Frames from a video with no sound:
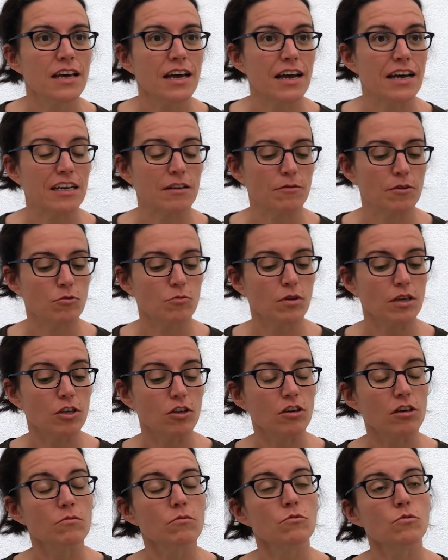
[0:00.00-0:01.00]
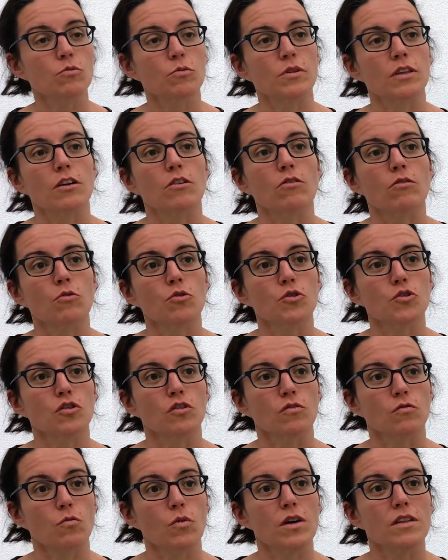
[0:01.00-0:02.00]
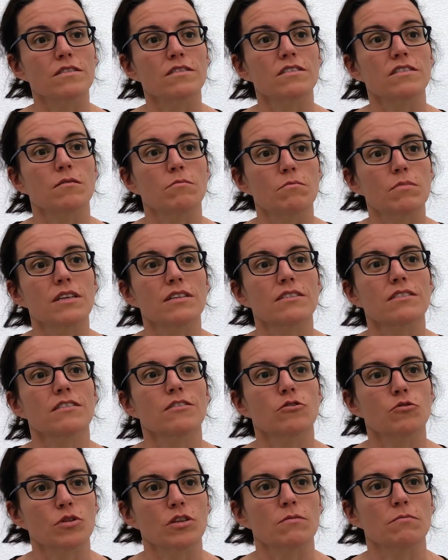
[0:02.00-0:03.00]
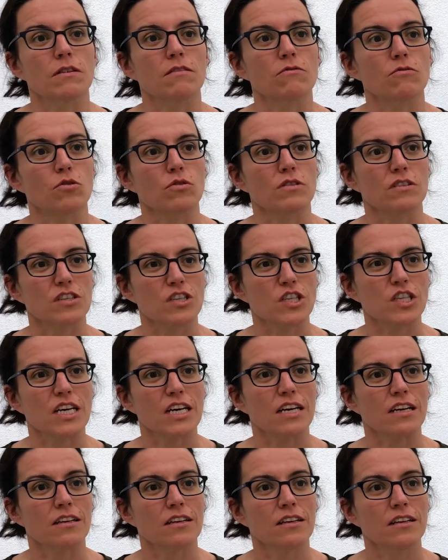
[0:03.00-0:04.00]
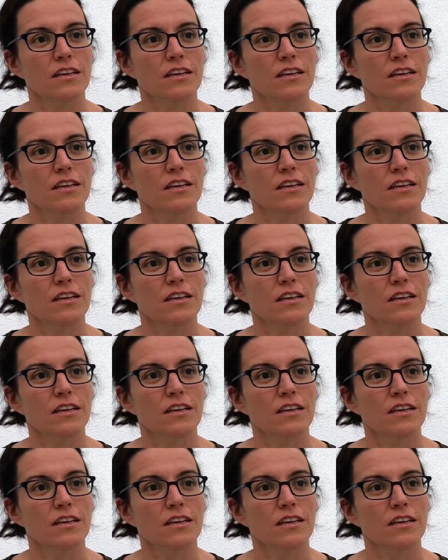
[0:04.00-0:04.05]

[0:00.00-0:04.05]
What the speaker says: and eventually come to the conclusion of what is the best treatment for this child.